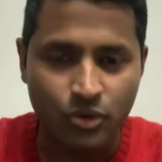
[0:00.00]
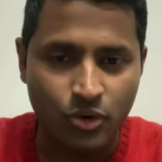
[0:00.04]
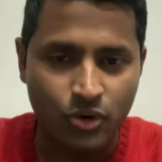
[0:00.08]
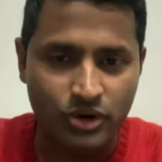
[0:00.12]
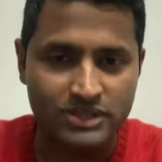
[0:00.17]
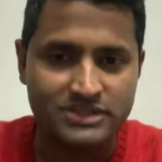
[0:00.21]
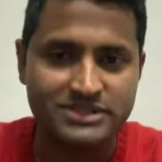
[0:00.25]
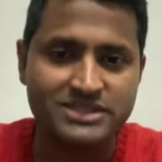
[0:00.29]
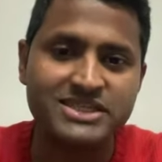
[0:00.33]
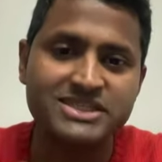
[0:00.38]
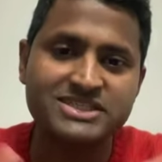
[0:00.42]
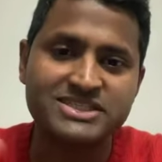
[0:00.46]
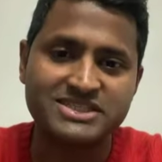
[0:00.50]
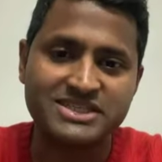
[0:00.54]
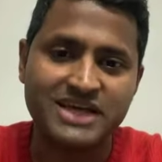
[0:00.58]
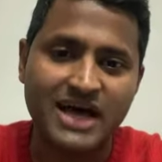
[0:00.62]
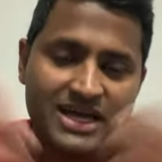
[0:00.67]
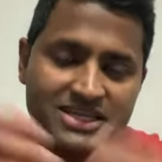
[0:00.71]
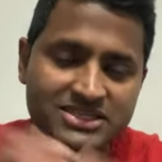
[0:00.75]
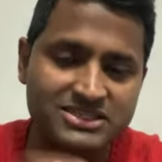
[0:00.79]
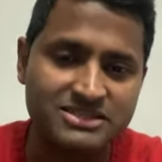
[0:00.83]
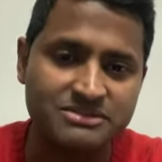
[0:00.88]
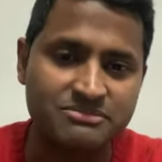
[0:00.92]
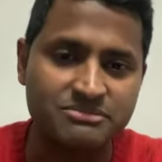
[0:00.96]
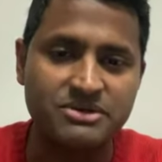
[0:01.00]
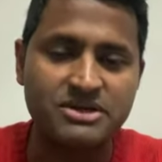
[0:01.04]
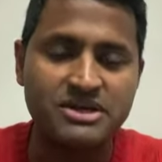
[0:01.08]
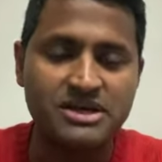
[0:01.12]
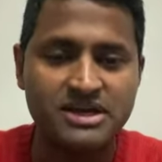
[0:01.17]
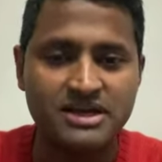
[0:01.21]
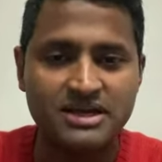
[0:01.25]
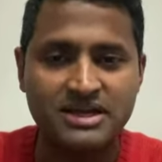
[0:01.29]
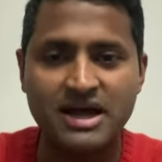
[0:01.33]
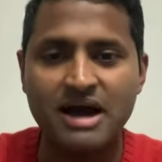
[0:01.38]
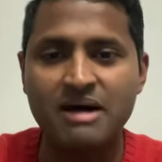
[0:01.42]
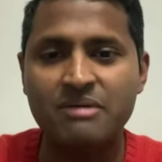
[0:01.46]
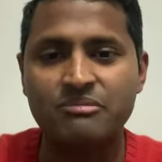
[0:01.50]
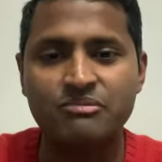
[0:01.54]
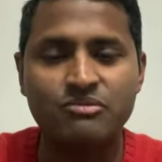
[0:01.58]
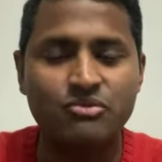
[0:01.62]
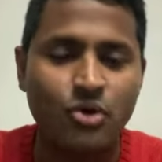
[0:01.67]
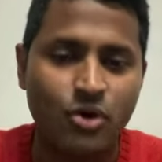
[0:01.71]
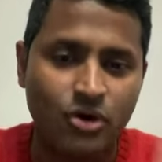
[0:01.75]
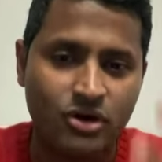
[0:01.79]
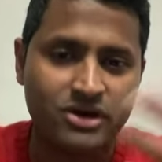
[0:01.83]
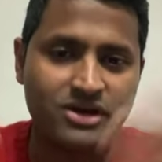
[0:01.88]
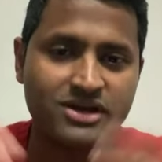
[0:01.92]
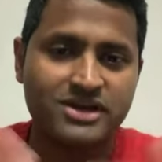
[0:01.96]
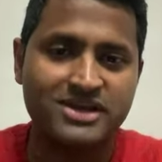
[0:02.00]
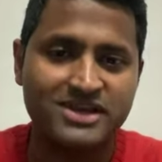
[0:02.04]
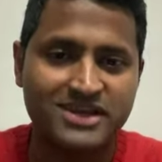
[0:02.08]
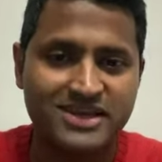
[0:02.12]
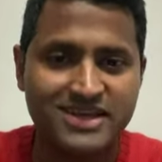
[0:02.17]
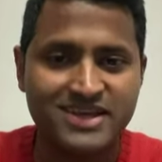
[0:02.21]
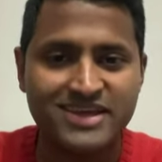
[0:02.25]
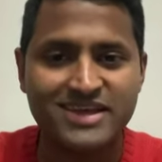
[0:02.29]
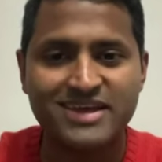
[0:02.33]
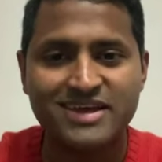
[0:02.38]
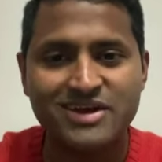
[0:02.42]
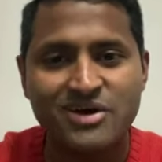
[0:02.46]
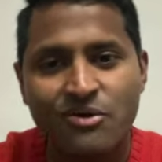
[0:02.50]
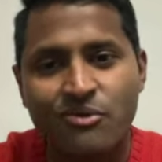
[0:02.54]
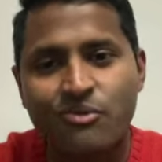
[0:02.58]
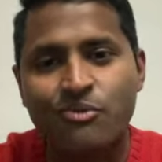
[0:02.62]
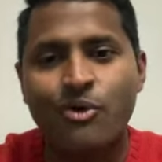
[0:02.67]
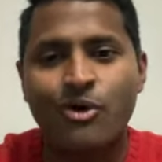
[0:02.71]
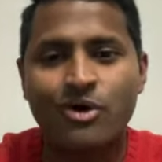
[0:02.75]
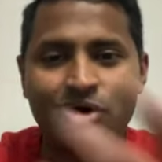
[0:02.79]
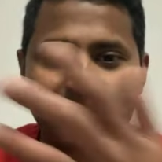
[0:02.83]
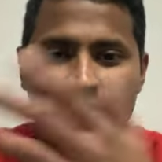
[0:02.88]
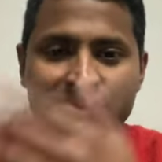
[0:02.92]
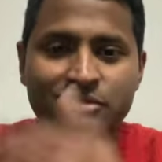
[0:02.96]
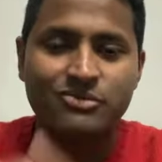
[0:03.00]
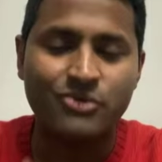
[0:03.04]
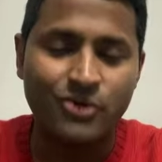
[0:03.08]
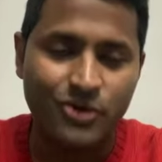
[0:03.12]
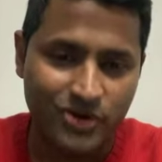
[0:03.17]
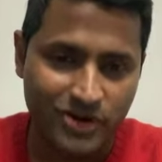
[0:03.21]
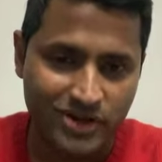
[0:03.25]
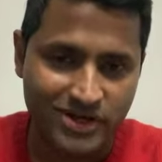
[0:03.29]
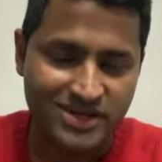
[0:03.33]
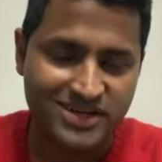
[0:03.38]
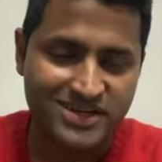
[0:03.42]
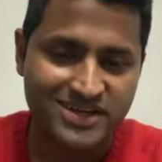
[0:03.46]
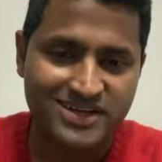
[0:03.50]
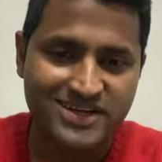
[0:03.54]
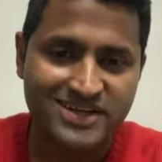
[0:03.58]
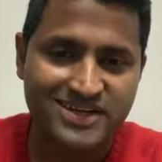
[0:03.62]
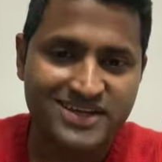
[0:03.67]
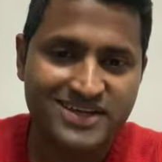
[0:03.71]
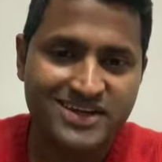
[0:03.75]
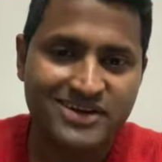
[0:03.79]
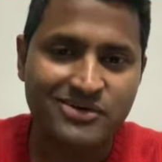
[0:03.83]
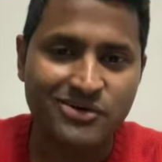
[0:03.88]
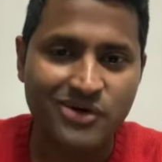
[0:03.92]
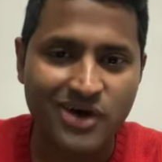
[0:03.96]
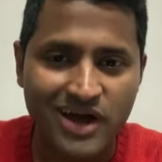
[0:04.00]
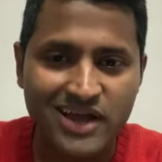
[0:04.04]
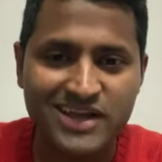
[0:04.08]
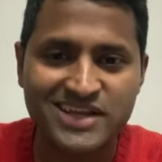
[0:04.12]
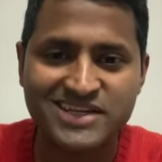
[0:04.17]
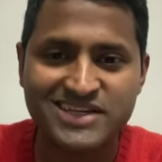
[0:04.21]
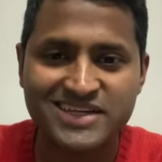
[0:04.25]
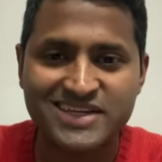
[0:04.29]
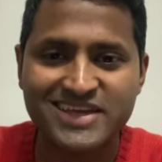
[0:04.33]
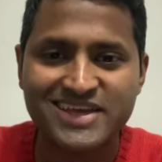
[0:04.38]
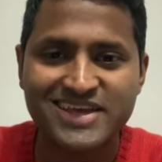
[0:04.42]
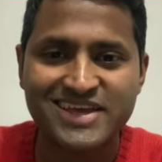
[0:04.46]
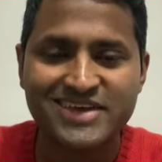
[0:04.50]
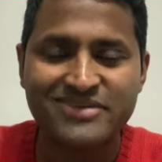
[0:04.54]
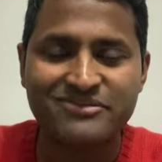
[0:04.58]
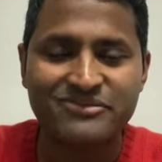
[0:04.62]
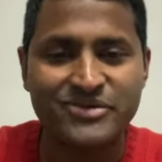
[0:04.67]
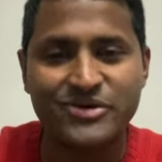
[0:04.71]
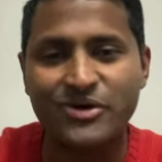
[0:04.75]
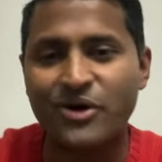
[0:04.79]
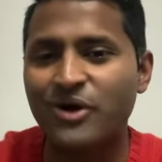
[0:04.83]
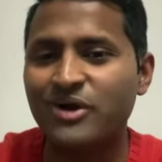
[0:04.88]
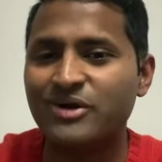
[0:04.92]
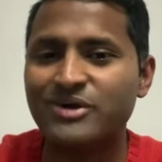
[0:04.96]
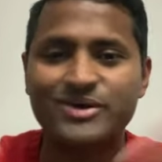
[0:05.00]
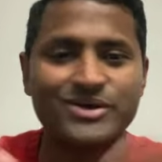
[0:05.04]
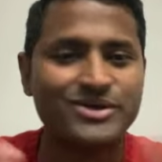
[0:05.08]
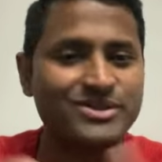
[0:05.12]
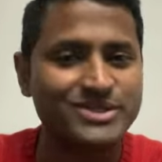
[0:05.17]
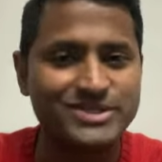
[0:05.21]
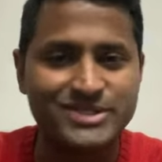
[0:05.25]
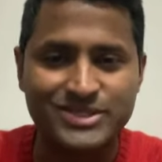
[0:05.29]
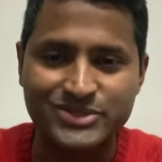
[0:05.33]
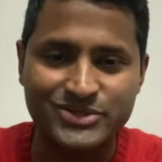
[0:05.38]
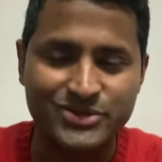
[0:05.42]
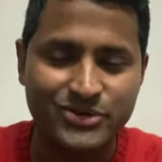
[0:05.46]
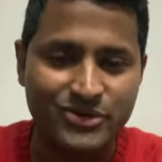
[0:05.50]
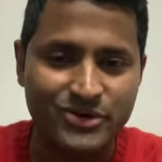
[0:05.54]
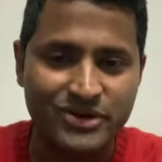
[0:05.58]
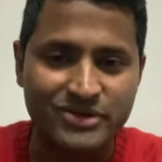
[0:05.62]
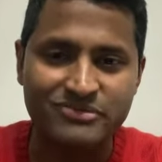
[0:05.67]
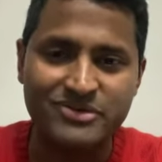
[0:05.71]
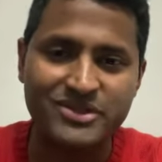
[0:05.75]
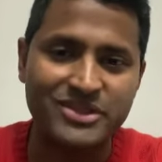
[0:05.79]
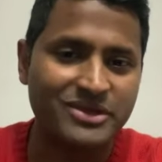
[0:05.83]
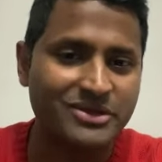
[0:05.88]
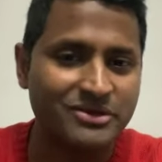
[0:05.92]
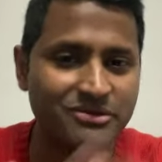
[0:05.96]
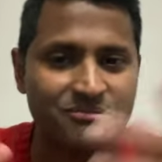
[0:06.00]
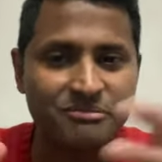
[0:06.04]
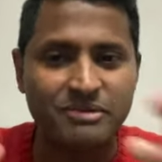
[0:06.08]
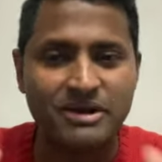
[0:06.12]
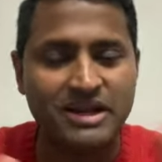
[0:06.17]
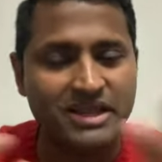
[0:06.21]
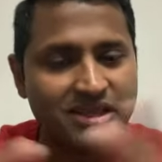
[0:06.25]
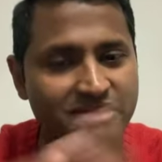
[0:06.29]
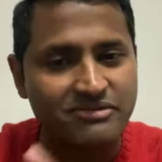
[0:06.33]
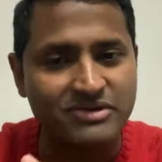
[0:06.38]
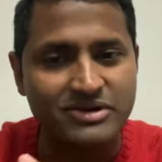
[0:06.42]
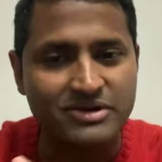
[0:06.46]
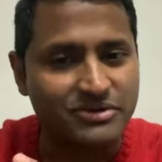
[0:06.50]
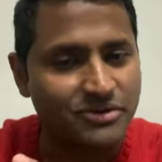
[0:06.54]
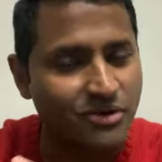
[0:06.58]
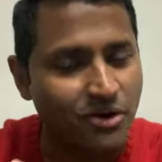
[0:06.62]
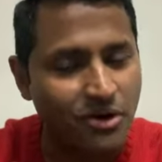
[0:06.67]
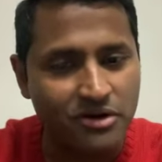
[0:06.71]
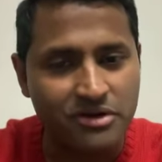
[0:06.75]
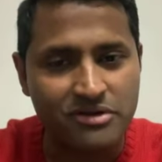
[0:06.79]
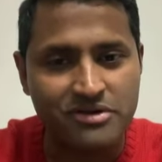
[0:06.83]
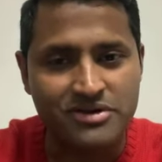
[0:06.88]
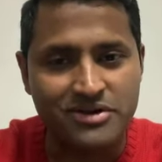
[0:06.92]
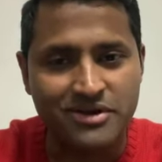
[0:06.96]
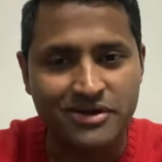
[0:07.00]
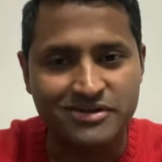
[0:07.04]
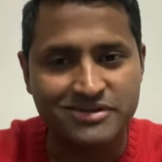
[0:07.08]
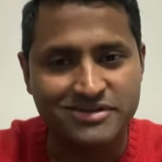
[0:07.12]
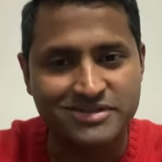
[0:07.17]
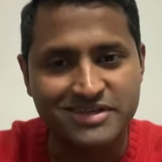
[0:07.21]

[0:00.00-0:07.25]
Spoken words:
Jesus asked him, come, walk on the water, right? We all know the story, whether you believe in God or not.